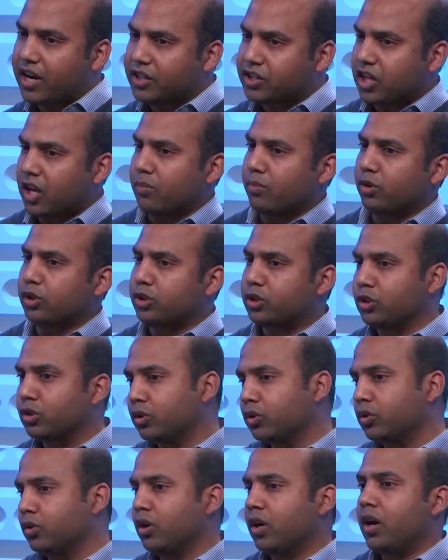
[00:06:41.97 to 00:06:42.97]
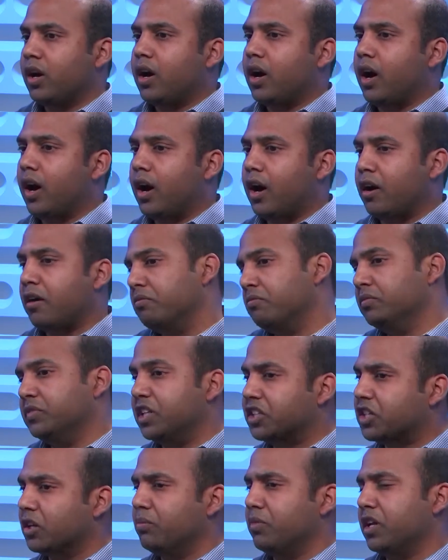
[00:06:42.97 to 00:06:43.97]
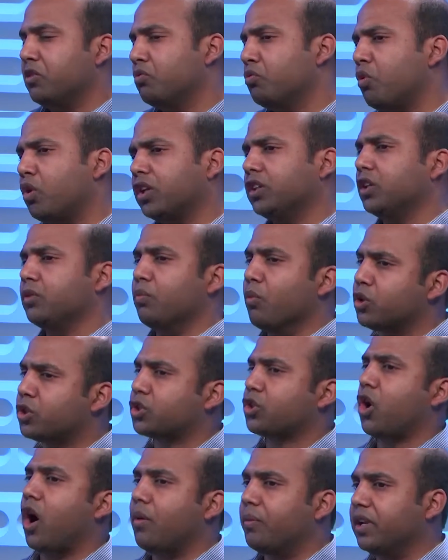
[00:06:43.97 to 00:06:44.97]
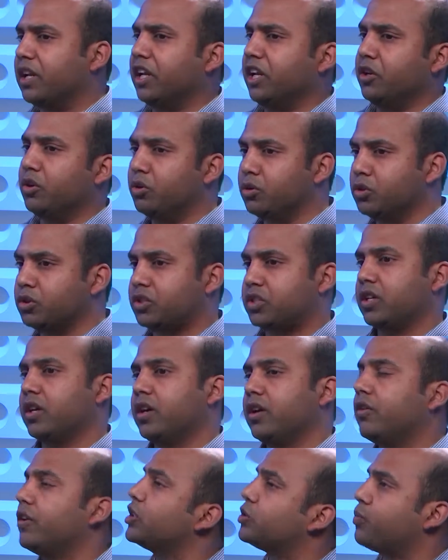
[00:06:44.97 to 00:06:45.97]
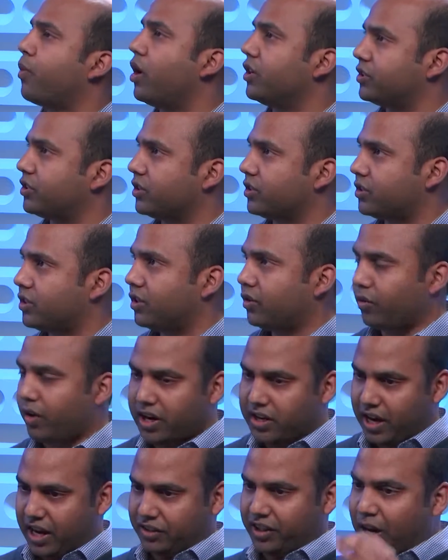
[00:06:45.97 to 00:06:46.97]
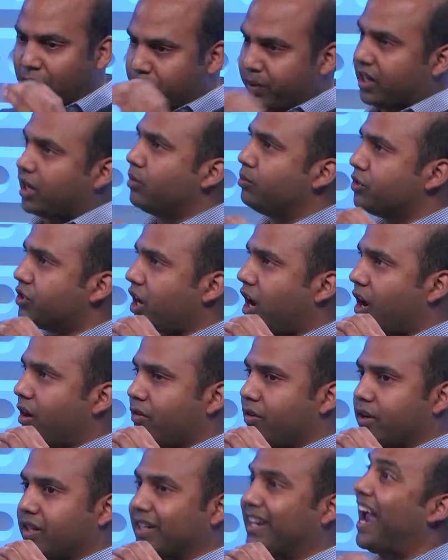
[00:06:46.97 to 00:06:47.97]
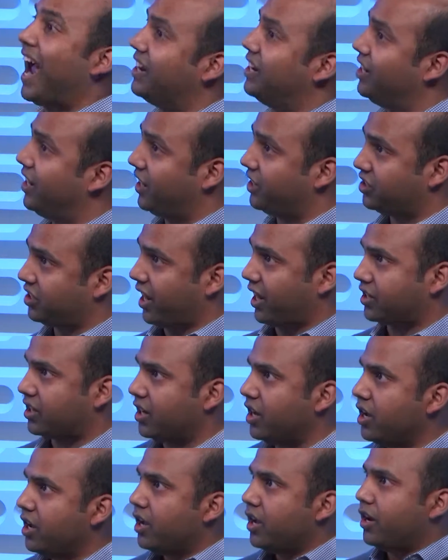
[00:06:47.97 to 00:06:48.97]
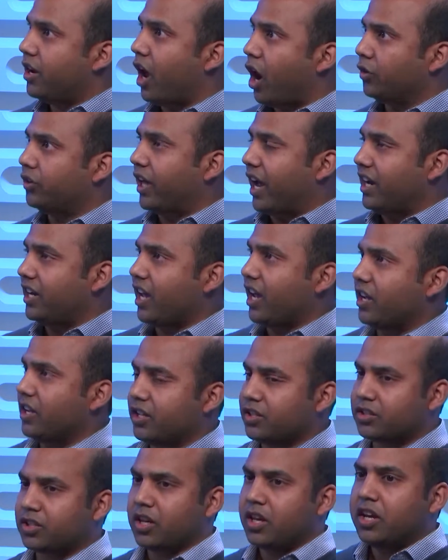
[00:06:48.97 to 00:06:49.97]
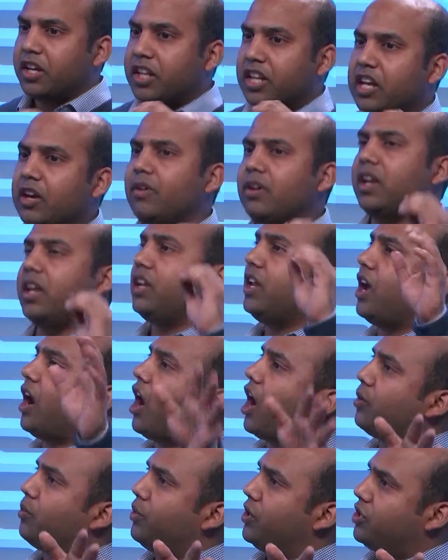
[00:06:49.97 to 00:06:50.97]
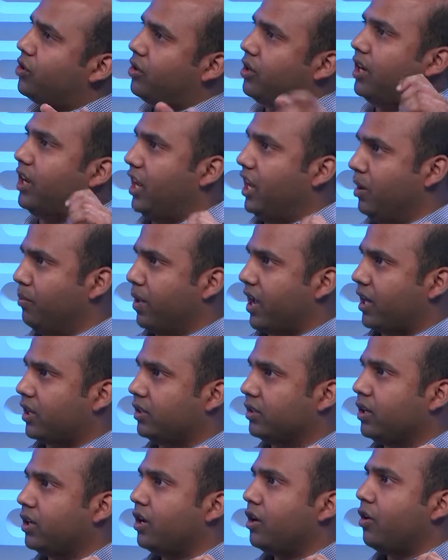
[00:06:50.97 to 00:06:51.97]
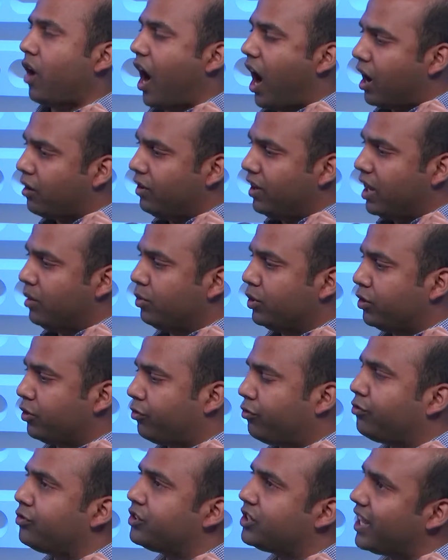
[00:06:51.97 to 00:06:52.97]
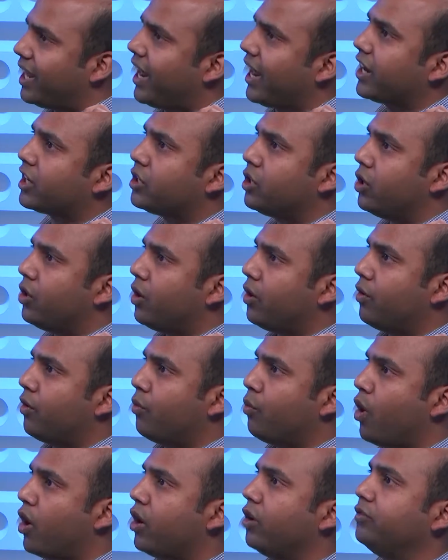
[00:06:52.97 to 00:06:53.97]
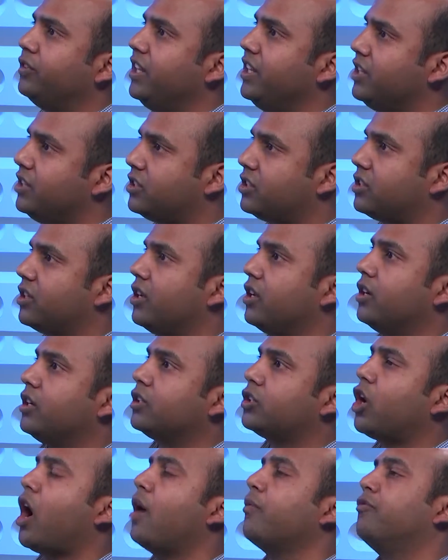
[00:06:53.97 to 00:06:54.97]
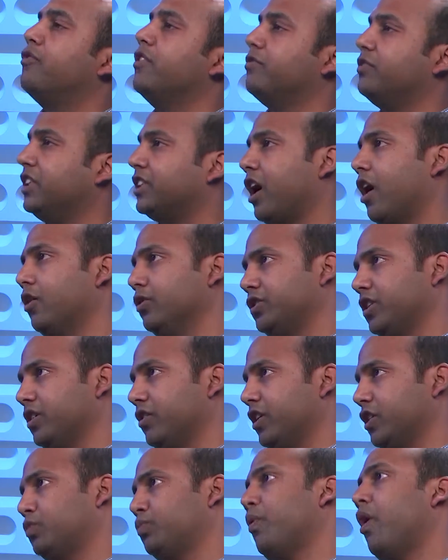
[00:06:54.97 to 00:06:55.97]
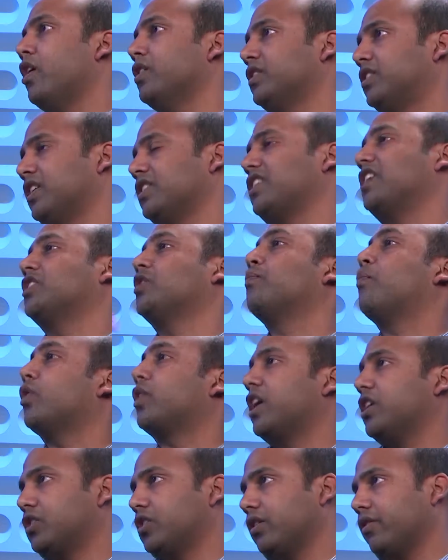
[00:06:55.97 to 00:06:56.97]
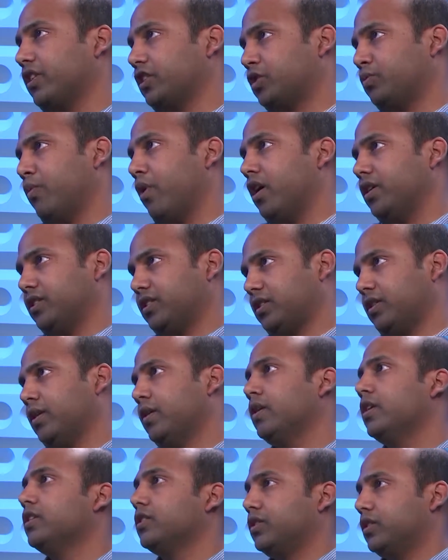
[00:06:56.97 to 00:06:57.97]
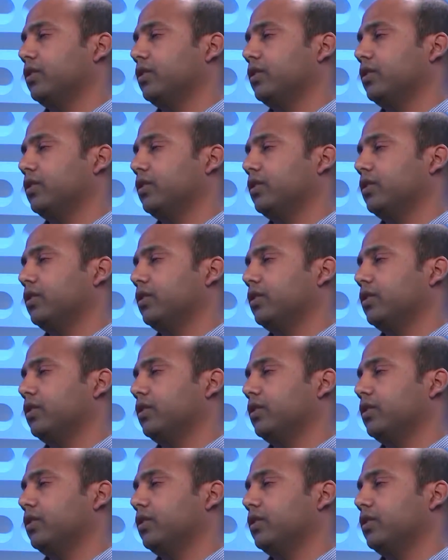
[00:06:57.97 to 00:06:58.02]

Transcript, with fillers: and it's able to uh, determine what are the most commonly used responses, okay. right? And that becomes our candidate set. Now, the idea is given any arbitrary email, are we able to select one of these top 50,000 responses as a potential response? Got it.